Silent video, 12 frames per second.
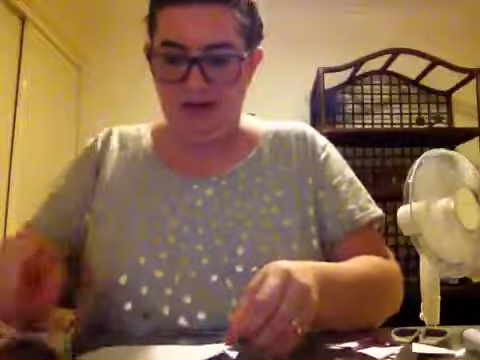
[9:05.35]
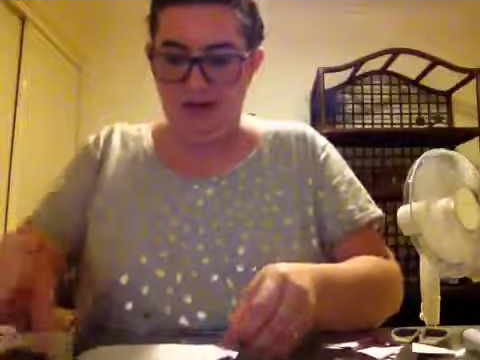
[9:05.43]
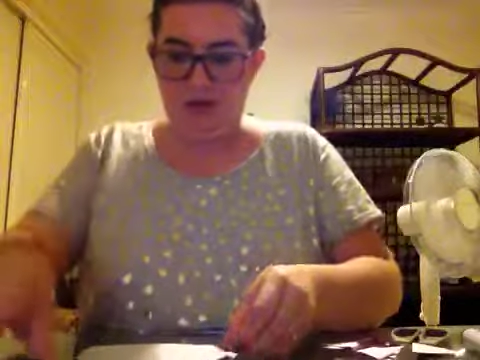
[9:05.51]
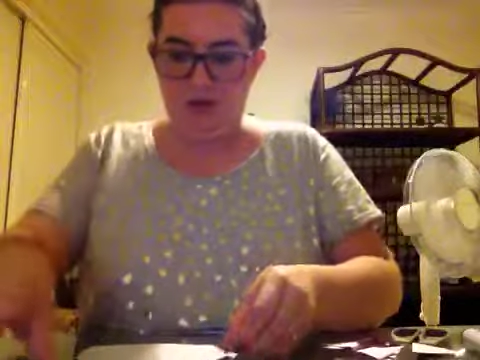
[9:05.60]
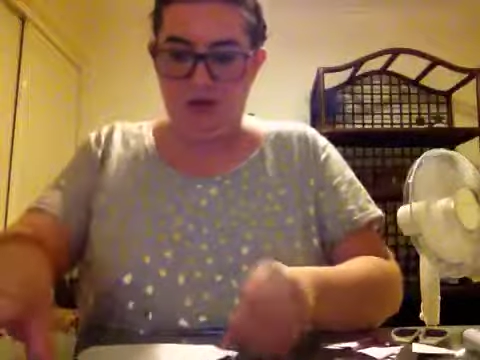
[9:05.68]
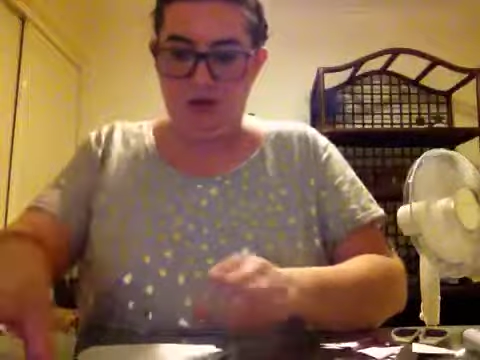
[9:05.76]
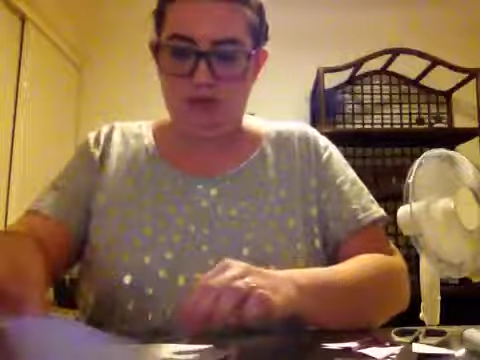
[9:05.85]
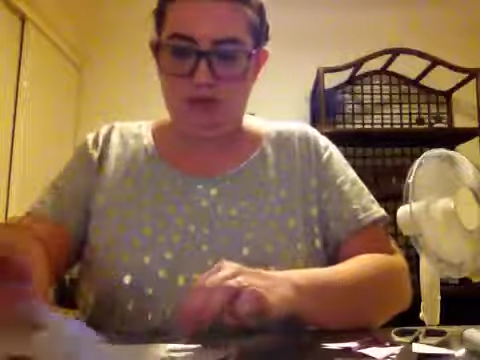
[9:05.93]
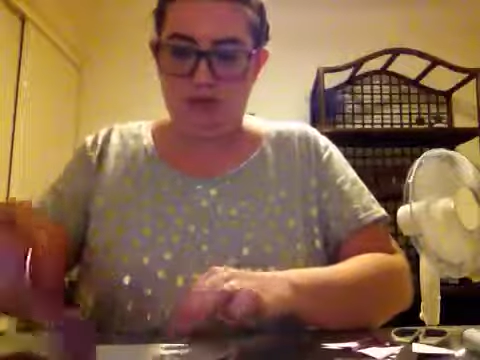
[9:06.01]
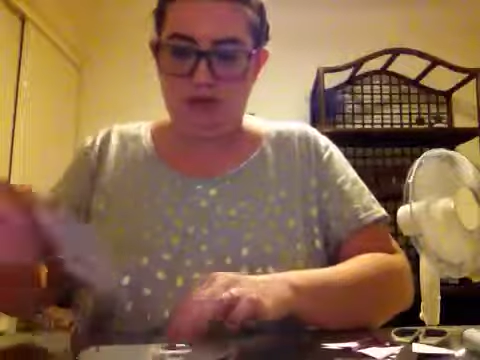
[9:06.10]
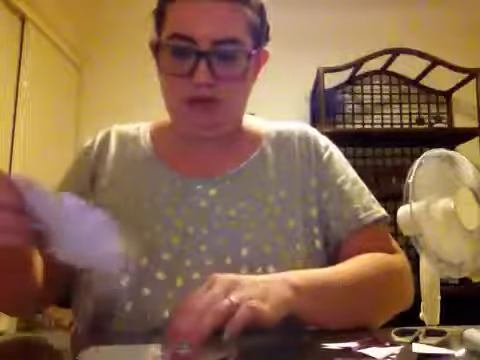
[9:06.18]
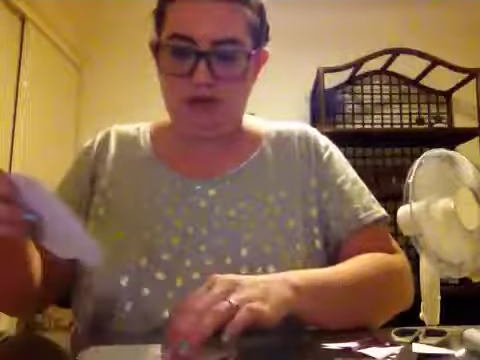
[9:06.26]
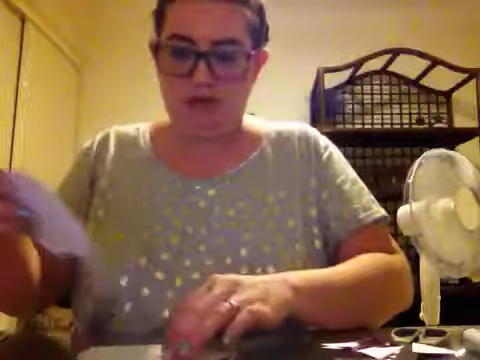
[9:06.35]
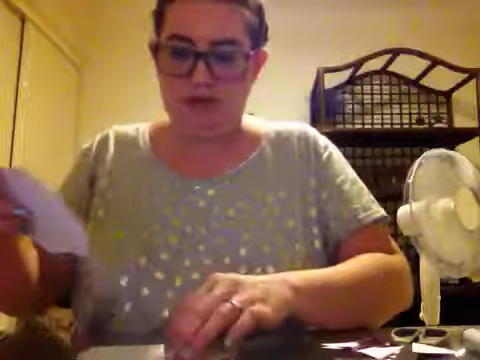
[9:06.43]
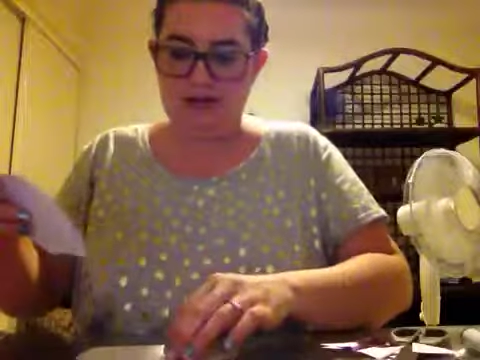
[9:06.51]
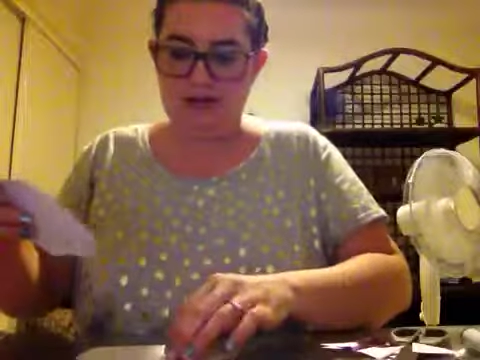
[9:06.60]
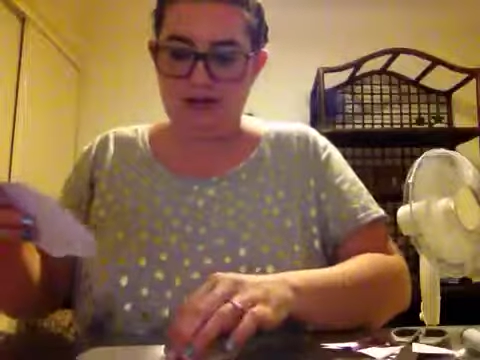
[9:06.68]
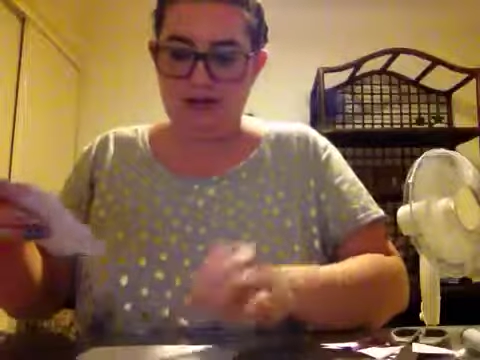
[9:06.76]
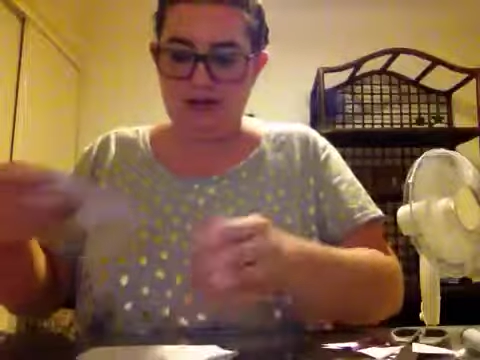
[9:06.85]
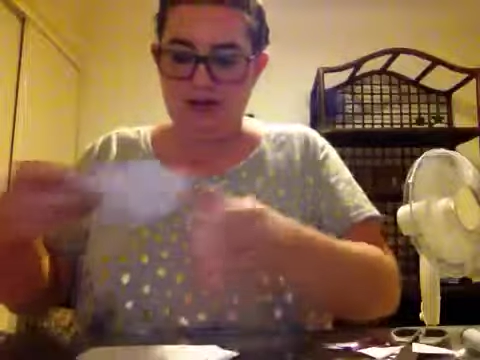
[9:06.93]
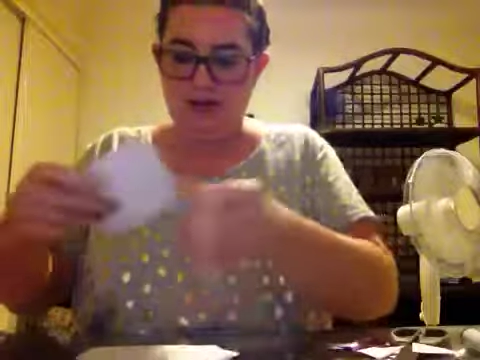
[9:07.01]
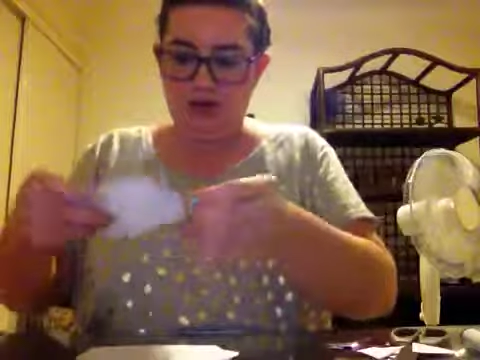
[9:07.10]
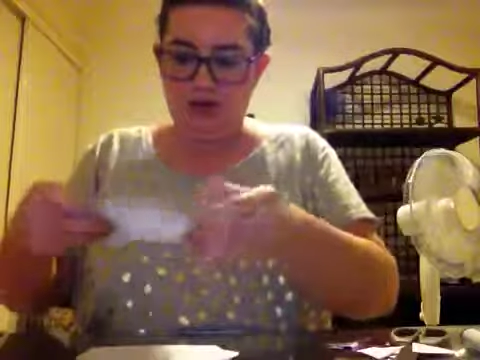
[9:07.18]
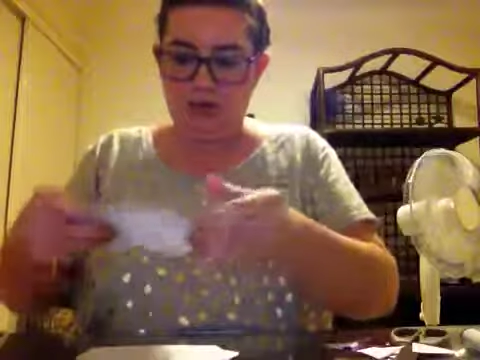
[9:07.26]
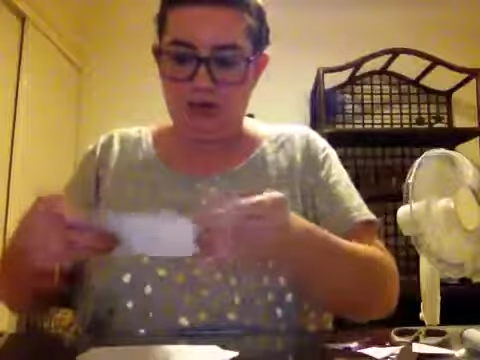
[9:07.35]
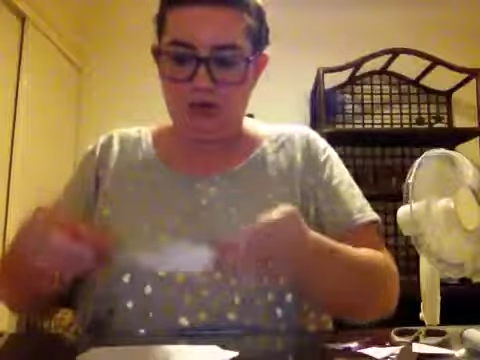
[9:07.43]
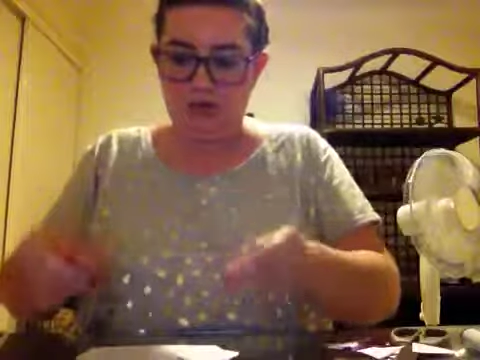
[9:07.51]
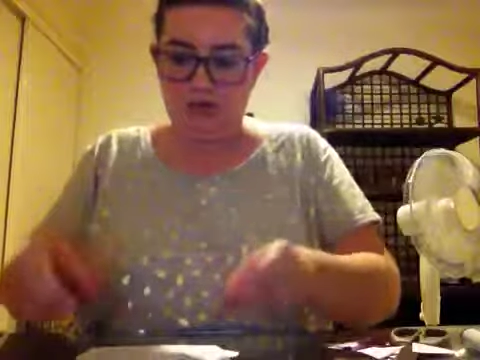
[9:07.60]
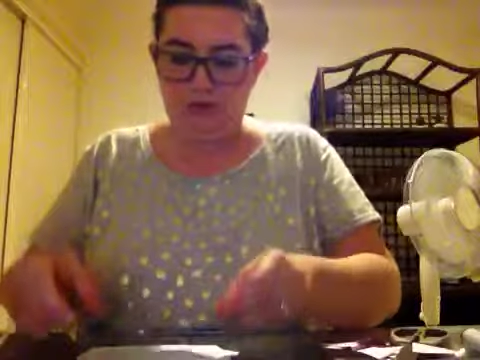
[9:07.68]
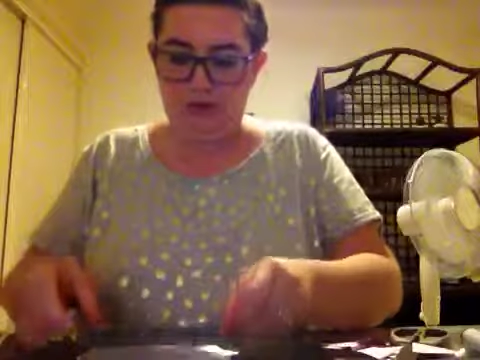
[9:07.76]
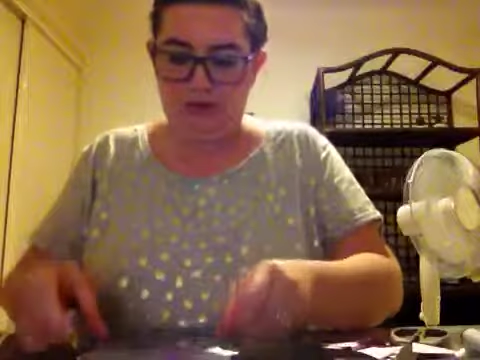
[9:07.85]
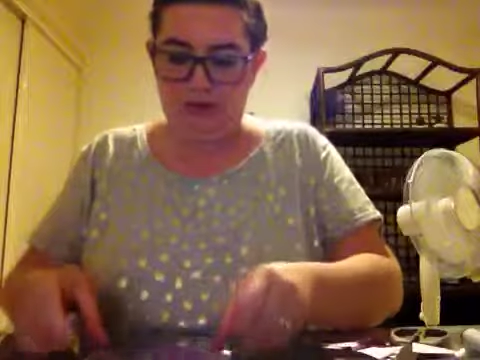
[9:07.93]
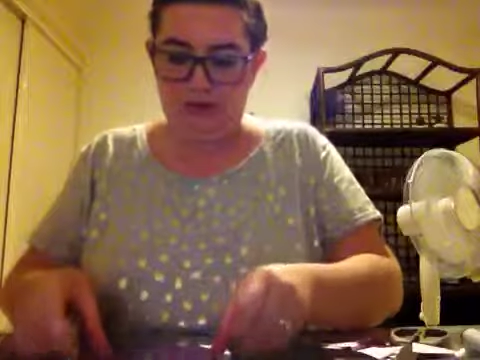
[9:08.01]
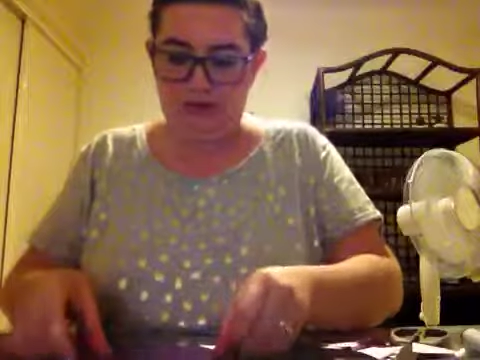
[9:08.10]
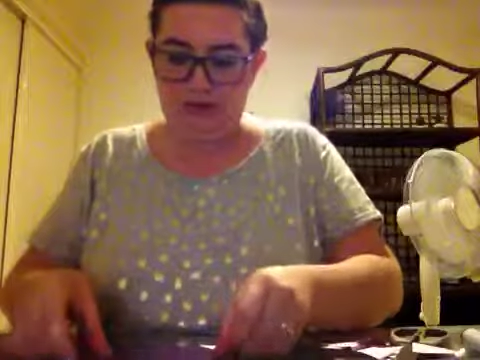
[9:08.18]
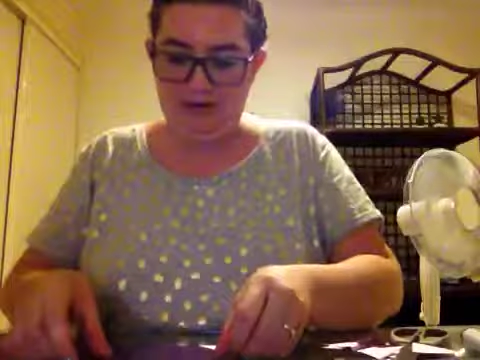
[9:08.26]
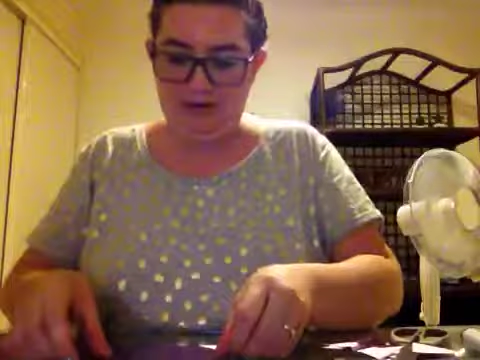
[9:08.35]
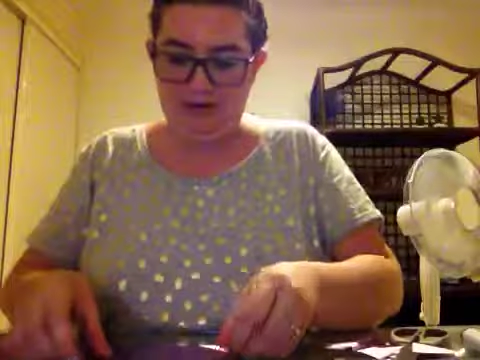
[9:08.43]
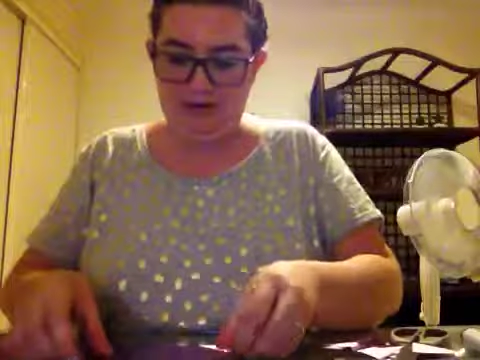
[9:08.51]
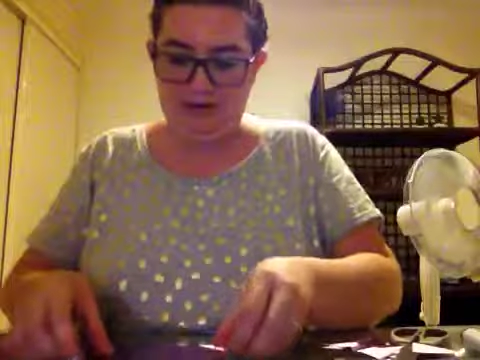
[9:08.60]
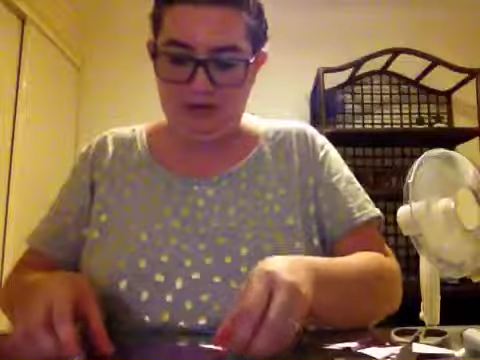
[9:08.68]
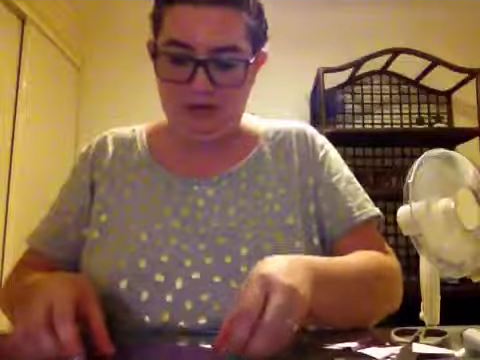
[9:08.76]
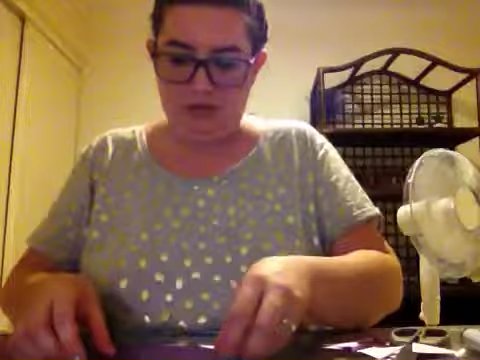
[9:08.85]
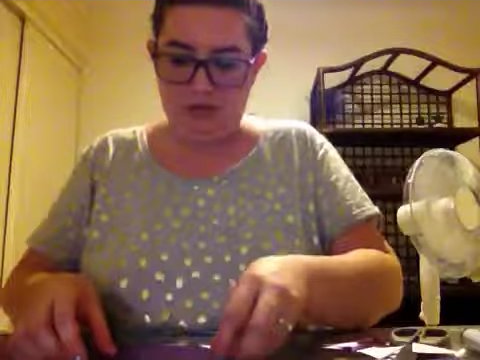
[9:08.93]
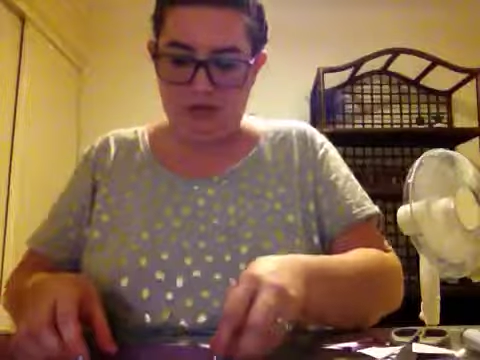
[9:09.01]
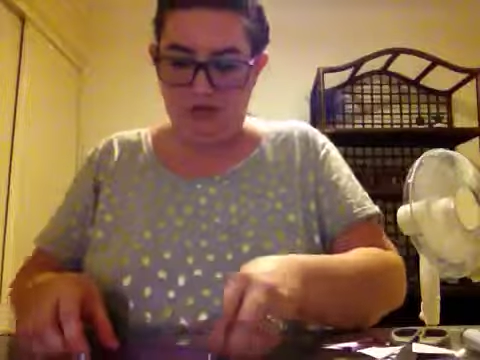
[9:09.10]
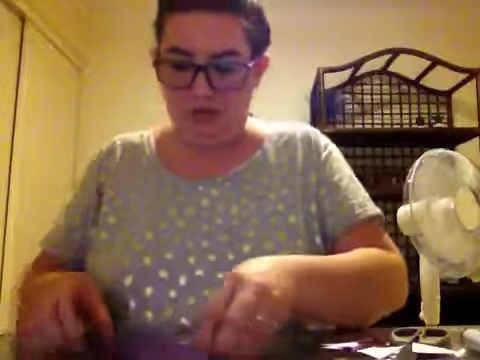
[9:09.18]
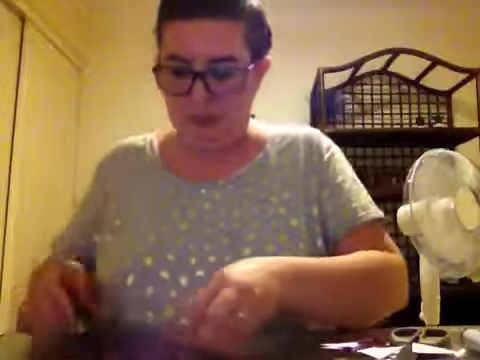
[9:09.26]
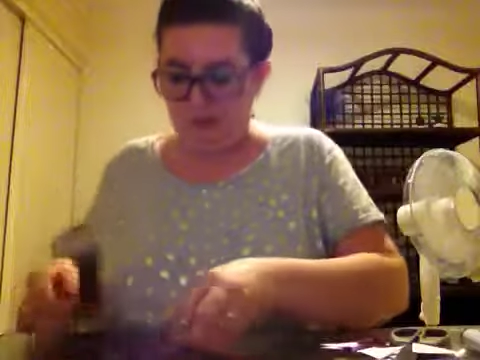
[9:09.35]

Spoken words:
and then purple, because a nice beautiful background. That's what I'm going to do.